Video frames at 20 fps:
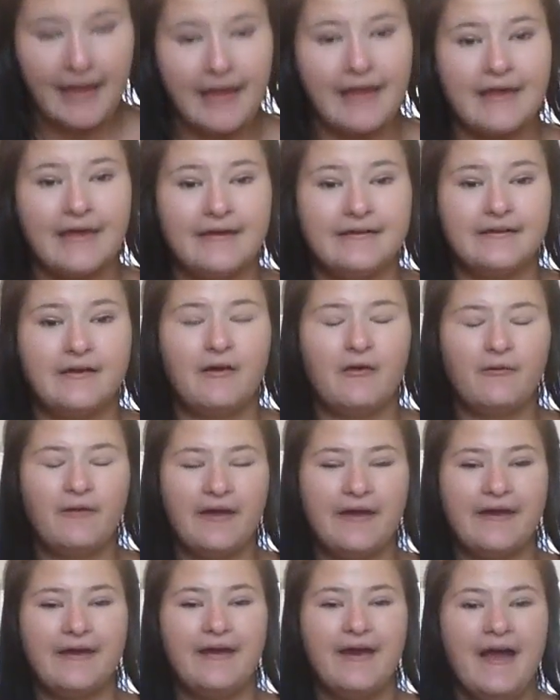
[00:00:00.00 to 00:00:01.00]
And
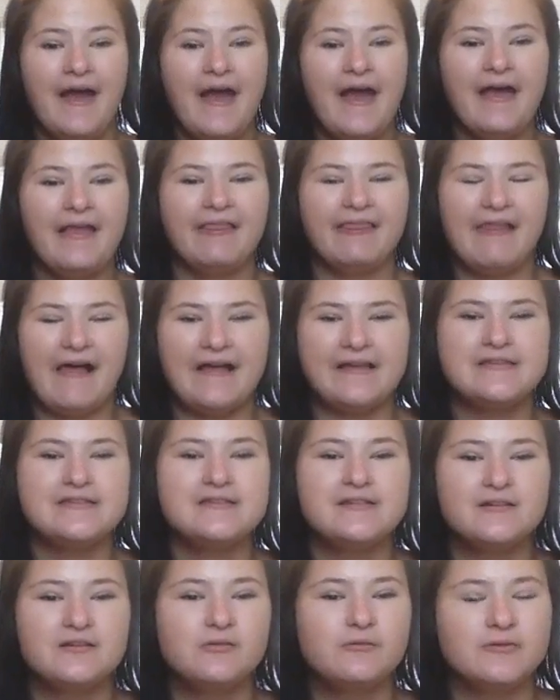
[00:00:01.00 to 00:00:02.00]
okay,
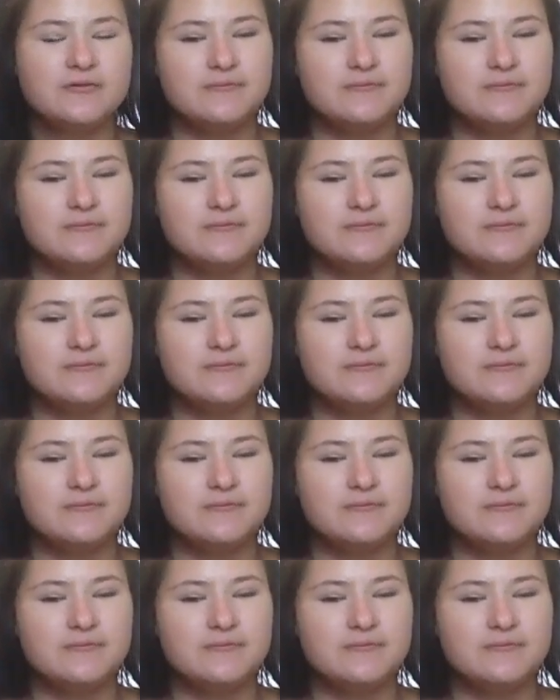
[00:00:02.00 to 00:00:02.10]
last year